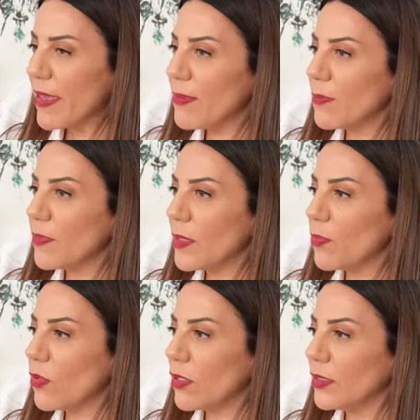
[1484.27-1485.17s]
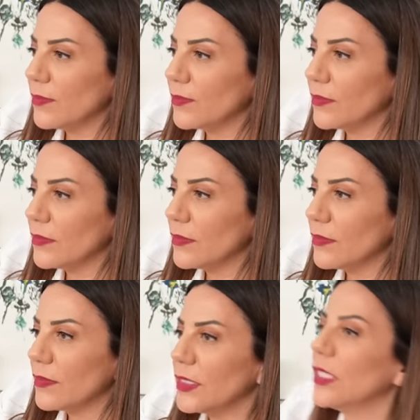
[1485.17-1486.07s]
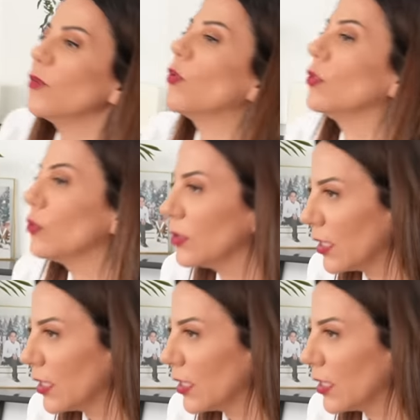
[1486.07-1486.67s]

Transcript: maybe people didn't want to